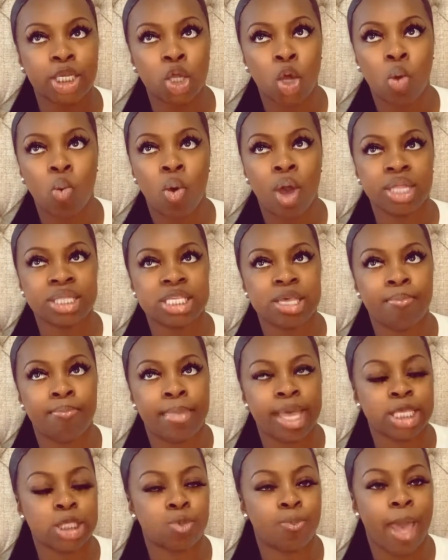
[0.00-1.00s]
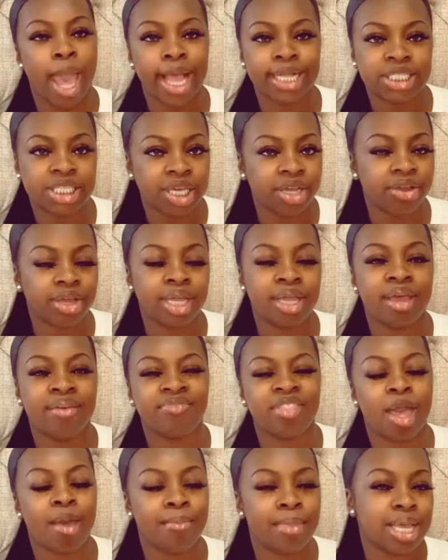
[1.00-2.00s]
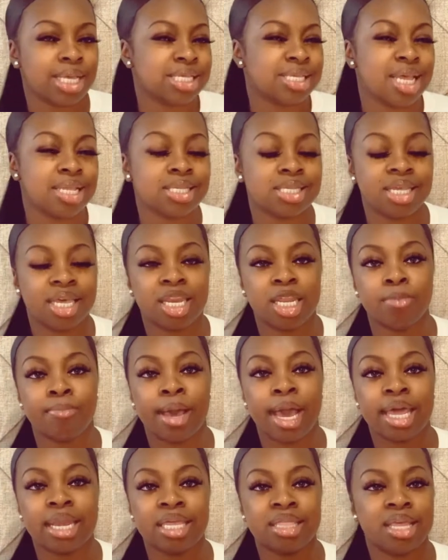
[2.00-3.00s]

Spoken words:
don't want to mix bacteria, if that makes sense to anybody.